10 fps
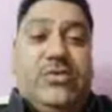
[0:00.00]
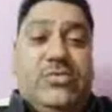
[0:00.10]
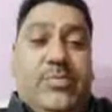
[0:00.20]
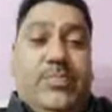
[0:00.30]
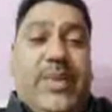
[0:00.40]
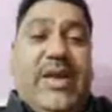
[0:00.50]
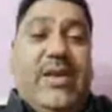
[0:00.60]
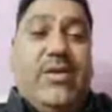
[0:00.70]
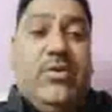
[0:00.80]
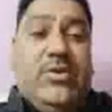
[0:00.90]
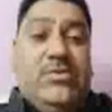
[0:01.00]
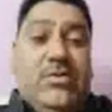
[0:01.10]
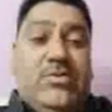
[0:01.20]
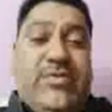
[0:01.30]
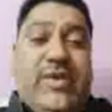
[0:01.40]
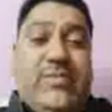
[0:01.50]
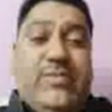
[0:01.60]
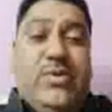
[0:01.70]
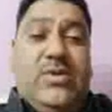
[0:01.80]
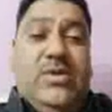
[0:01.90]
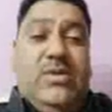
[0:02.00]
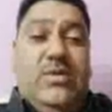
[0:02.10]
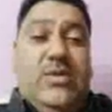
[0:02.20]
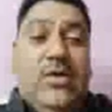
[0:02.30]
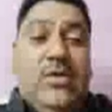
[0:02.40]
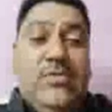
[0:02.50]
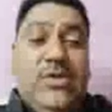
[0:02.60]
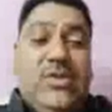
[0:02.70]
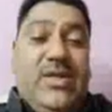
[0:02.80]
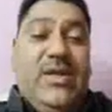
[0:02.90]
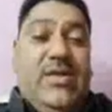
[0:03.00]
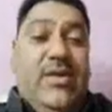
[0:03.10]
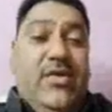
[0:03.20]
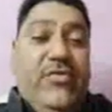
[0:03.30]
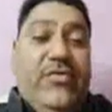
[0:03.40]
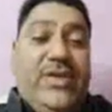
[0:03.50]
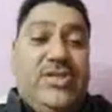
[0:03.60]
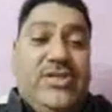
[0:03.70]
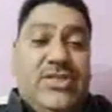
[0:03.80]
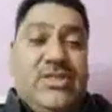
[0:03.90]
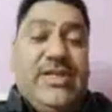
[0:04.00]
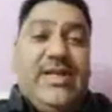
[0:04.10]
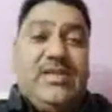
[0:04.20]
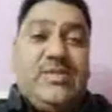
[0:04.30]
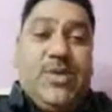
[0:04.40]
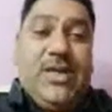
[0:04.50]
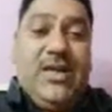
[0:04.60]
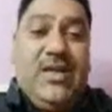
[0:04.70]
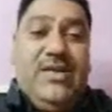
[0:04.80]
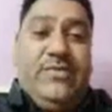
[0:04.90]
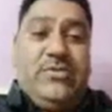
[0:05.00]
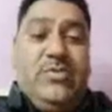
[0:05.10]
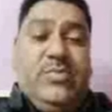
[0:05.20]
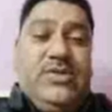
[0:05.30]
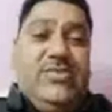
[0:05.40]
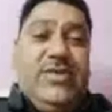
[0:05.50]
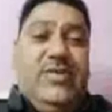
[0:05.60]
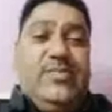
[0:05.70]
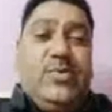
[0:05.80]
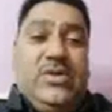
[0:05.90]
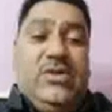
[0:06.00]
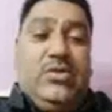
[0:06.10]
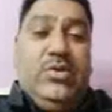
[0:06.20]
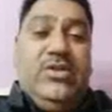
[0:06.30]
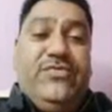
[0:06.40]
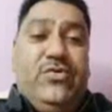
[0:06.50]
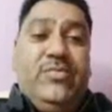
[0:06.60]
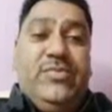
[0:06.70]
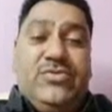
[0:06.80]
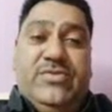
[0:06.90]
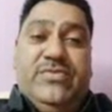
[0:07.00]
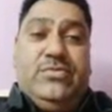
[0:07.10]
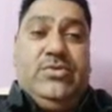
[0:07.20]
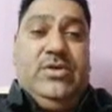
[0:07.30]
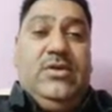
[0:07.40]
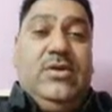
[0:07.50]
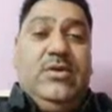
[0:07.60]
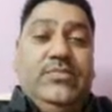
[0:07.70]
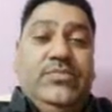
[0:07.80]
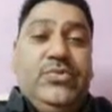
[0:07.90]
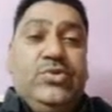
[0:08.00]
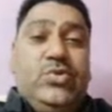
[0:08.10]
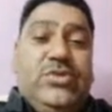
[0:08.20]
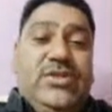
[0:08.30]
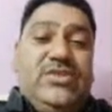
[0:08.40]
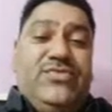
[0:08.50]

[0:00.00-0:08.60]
so parent rock is also very important. Similarly, vegetation, that is plant life, also plays very important role in the formation of soil. So these